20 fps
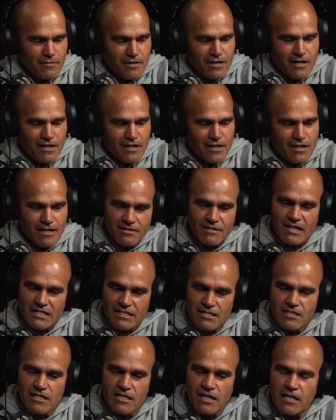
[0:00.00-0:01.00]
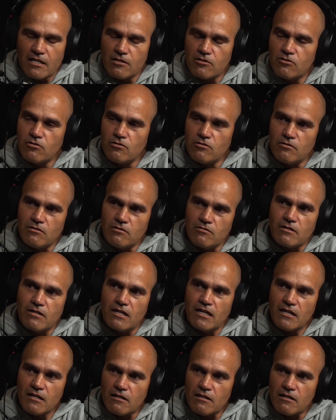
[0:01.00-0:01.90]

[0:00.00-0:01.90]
And that's the attitude you'll get,